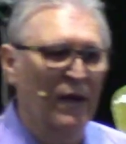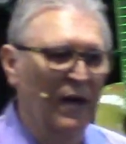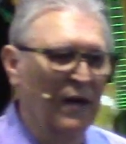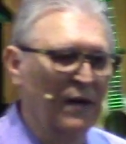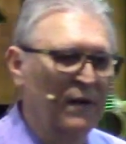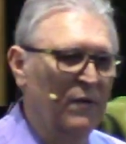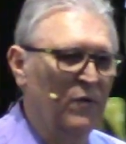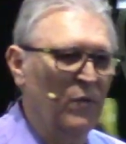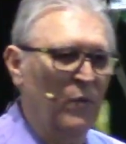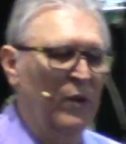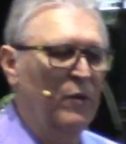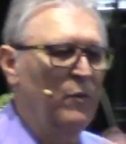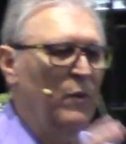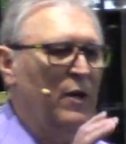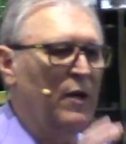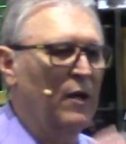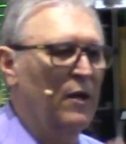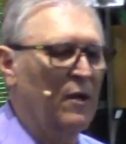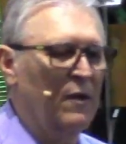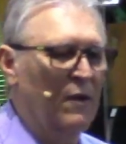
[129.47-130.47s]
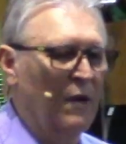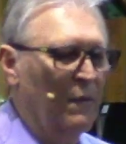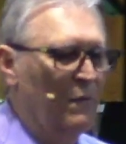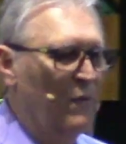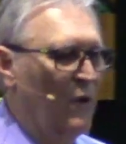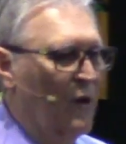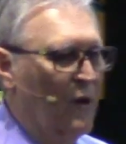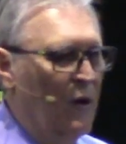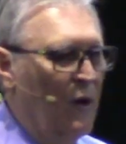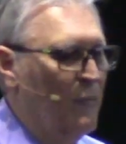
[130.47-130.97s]
And when we're going to,
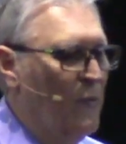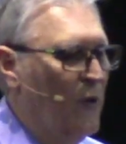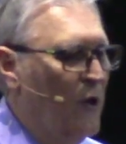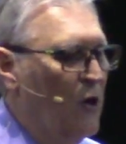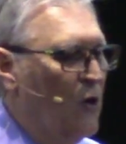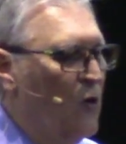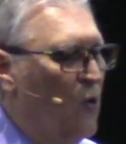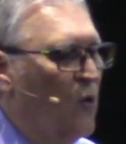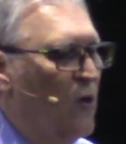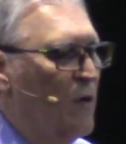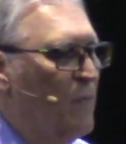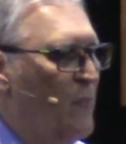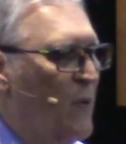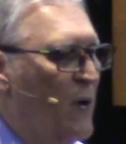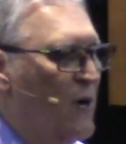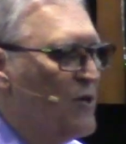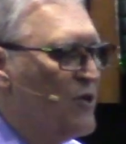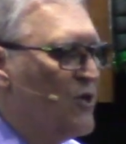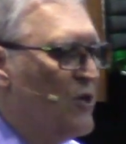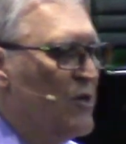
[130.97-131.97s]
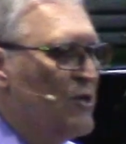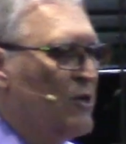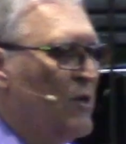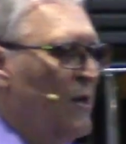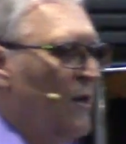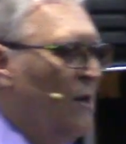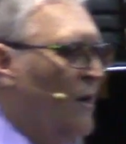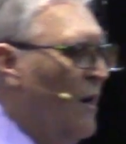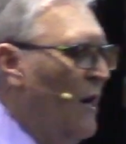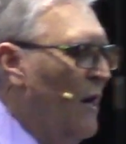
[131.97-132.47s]
I'm, I'm going to call the pastors
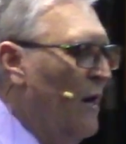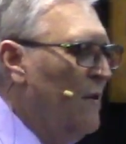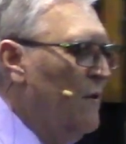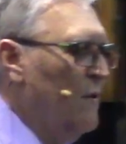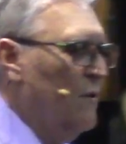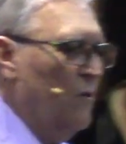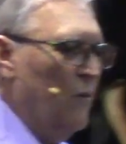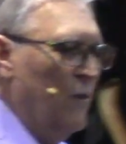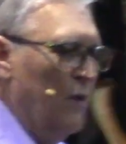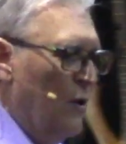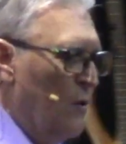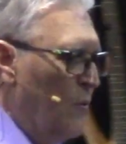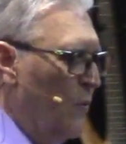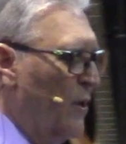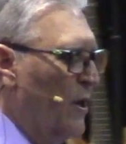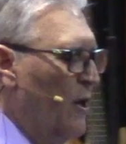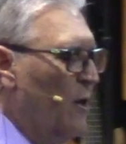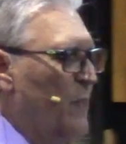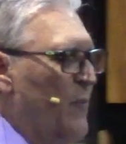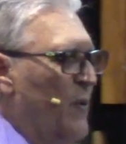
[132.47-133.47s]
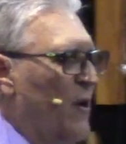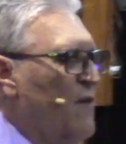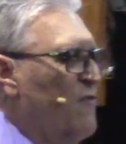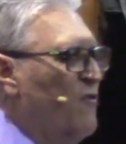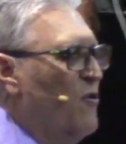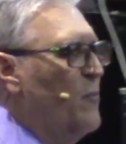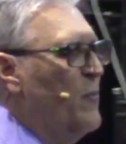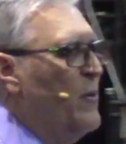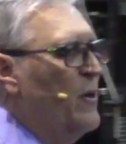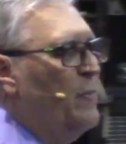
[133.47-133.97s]
and we're going to pray
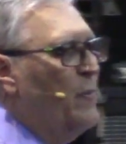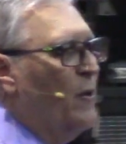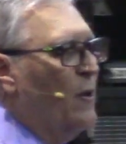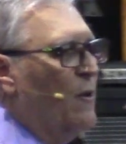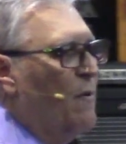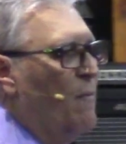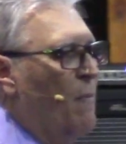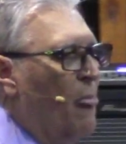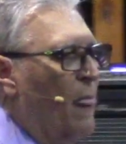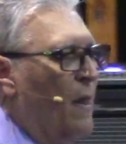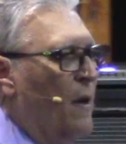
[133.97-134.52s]
for people.